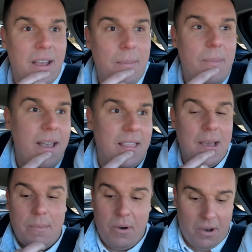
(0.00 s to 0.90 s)
time at
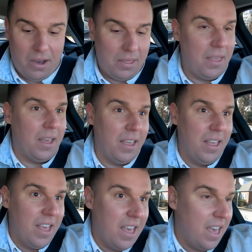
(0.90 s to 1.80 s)
that Mohawk thing.
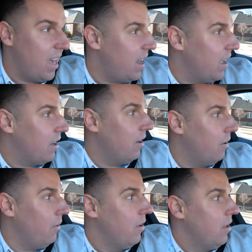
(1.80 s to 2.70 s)
And yeah. I
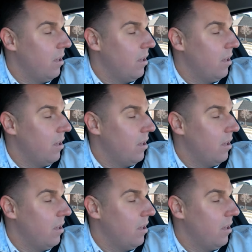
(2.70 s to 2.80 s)
go,